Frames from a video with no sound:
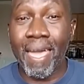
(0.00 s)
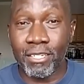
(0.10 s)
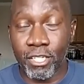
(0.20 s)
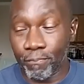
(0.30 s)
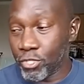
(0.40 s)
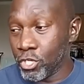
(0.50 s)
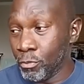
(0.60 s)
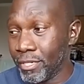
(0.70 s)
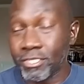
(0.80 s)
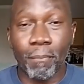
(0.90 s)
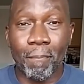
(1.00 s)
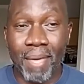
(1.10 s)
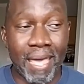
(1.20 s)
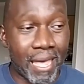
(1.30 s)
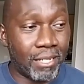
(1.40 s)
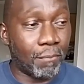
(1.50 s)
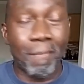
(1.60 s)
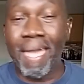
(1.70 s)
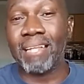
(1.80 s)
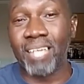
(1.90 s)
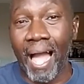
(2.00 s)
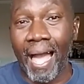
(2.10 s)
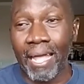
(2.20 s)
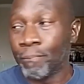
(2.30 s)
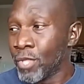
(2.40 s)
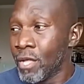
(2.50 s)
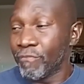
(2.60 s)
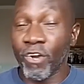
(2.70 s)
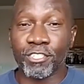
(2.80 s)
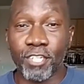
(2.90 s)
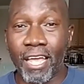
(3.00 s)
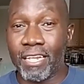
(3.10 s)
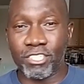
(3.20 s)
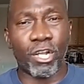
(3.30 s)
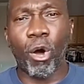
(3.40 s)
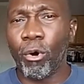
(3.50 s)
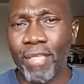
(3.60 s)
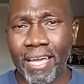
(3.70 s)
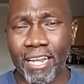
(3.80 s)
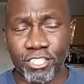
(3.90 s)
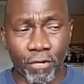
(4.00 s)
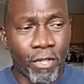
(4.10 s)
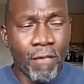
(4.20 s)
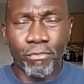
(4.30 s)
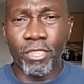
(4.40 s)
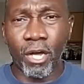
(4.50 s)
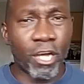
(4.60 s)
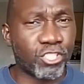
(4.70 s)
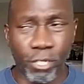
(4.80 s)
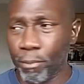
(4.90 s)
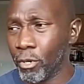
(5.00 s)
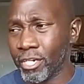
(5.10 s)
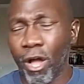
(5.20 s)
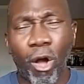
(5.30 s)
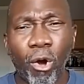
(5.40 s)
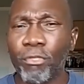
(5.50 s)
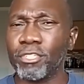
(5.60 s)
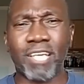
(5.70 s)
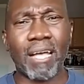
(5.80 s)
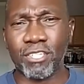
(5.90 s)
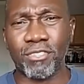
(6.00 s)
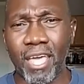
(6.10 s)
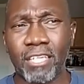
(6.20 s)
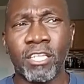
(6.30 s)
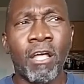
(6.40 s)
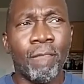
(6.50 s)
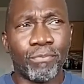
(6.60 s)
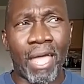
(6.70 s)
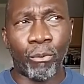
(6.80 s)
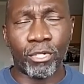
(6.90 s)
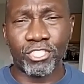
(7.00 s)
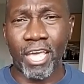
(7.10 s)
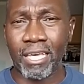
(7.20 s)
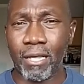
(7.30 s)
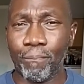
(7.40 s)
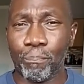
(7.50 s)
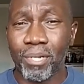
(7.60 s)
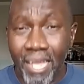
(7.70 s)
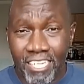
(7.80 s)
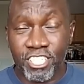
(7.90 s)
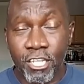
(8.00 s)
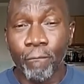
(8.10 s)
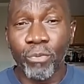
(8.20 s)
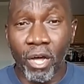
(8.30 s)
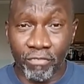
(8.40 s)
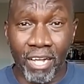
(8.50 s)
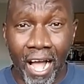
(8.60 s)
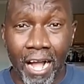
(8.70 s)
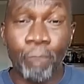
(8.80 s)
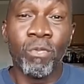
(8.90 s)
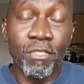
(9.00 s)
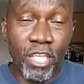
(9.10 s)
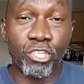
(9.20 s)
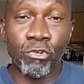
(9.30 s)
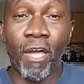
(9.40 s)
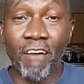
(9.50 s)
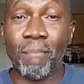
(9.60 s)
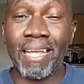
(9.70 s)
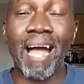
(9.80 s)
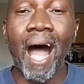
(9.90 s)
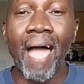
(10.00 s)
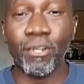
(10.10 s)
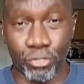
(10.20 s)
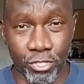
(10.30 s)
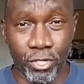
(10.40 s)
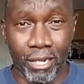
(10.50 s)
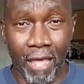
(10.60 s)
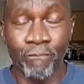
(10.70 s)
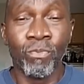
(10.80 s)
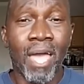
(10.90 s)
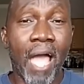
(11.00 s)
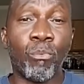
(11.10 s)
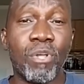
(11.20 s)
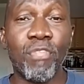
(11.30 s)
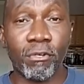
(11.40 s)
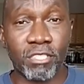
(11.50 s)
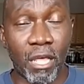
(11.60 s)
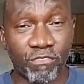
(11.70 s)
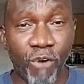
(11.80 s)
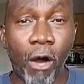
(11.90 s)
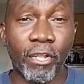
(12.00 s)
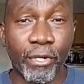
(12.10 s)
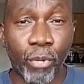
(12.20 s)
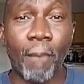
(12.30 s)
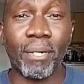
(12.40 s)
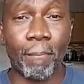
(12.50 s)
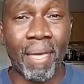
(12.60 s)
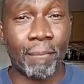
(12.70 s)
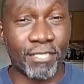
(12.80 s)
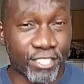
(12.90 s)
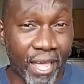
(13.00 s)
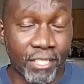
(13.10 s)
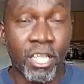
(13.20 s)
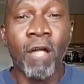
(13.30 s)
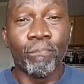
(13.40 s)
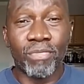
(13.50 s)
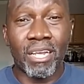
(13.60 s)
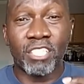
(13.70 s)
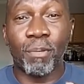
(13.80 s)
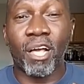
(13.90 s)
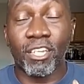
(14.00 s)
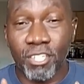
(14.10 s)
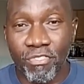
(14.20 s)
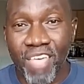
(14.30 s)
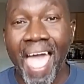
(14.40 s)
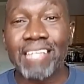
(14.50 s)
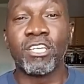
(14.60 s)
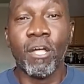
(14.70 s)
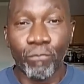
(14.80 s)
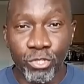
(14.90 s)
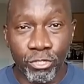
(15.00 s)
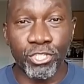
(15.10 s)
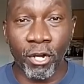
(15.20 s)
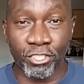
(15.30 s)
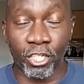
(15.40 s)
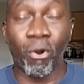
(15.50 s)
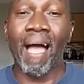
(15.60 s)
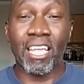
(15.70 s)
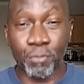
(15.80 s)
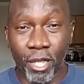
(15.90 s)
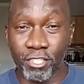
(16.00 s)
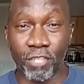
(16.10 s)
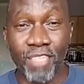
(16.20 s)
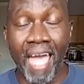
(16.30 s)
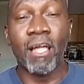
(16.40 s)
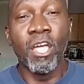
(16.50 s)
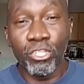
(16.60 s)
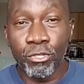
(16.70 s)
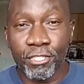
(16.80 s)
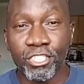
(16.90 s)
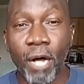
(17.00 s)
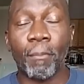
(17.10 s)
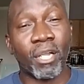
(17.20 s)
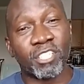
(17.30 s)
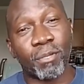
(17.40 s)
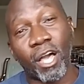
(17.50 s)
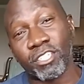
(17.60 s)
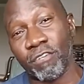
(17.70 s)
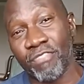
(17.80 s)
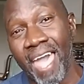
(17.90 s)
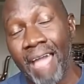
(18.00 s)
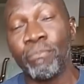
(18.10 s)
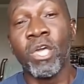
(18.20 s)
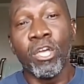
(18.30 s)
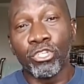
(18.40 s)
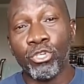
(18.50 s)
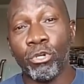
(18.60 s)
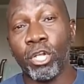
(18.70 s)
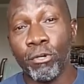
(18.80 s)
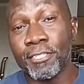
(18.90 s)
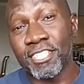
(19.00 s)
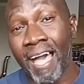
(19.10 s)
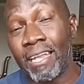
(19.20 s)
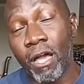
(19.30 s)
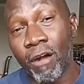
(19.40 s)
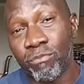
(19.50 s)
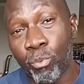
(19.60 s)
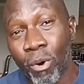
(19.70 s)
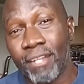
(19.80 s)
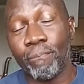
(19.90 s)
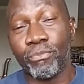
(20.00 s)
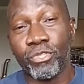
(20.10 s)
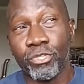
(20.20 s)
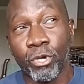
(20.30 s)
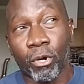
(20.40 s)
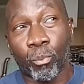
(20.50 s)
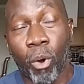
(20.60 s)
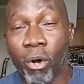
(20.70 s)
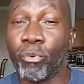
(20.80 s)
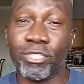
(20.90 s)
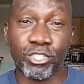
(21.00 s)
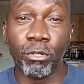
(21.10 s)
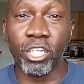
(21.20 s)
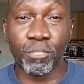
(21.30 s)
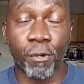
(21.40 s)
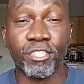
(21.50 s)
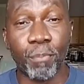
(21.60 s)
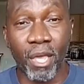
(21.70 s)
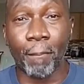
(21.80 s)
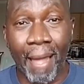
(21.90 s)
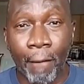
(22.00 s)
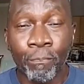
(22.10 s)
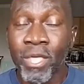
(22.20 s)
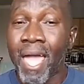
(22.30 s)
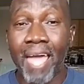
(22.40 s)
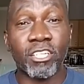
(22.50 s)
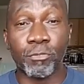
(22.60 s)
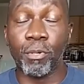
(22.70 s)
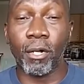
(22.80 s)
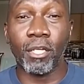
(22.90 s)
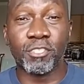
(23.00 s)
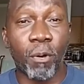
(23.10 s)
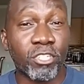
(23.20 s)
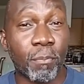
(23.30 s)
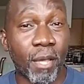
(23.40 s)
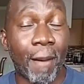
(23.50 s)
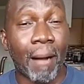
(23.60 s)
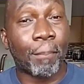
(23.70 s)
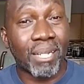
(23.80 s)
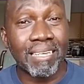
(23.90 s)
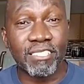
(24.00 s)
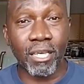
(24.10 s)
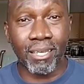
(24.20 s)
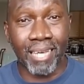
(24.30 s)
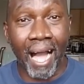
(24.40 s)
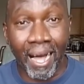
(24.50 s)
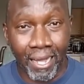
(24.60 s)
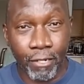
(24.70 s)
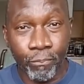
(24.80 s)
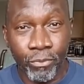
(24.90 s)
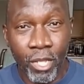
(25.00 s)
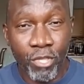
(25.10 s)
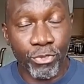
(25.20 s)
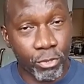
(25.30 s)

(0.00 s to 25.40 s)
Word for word: humanity, humans, men, mankind, first ladies, and all that kind of stuff, the usher board and all those kinds of things that will take place of God, then you have made idols in your life. And when those things fall and crumble and make mistakes, then it's because of that you start to cry. It's because of that you stumble. It's because of that you lose sight of what your walk was truly supposed to be about. And it was supposed to be about pleasing God